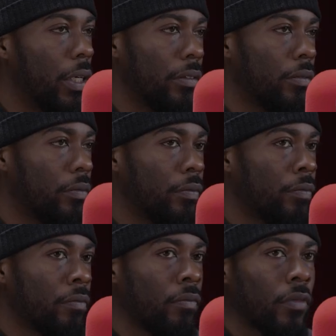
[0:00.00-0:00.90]
Why?
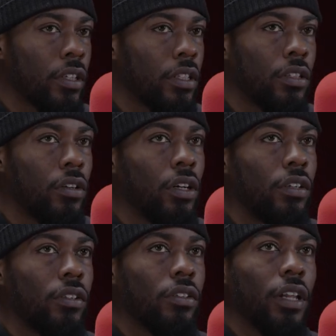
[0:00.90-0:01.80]
It's not.
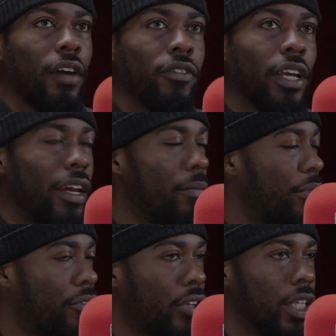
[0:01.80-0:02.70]
I think
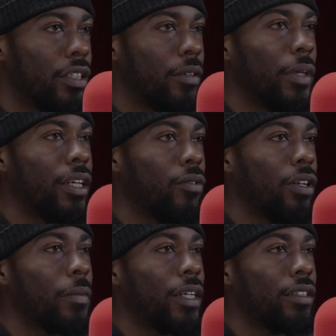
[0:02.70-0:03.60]
empathy is the main
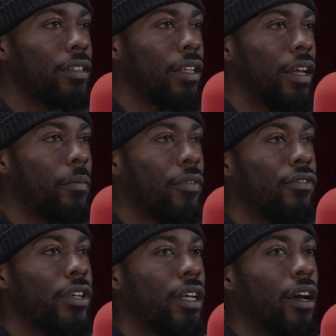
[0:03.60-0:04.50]
one, man. Yeah.
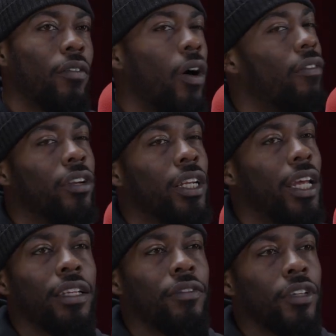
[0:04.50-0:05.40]
Empathy. Other than
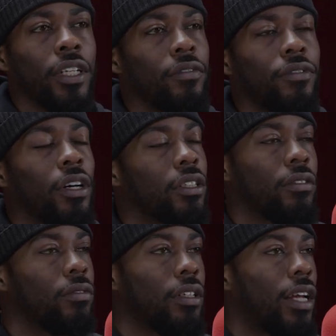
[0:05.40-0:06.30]
anything, fuck
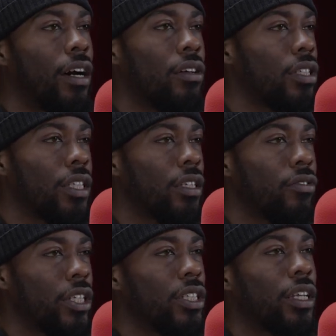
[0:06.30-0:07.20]
houses and
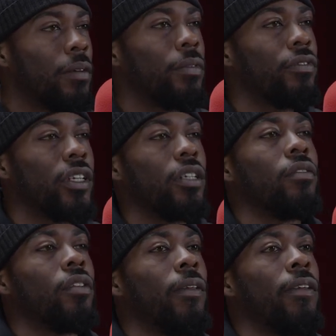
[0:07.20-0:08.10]
religious empathy.
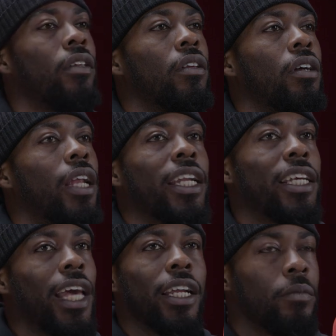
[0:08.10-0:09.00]
Like there's
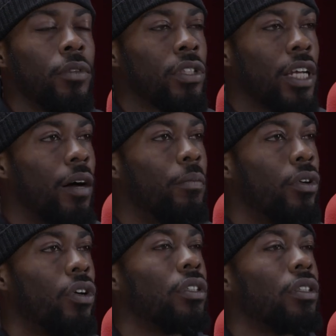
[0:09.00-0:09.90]
animals that are
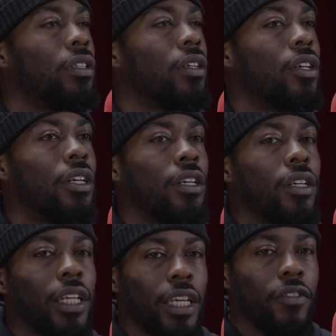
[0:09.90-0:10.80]
born,
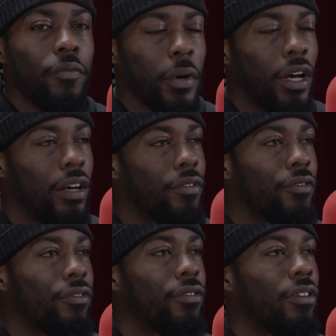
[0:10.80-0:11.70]
give
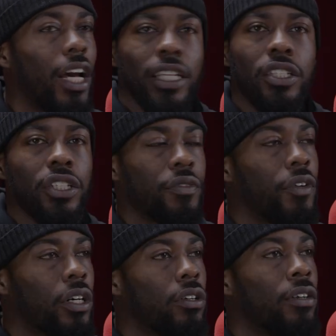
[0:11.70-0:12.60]
birth, and just
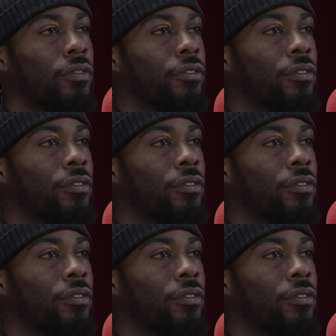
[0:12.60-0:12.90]
fuck off.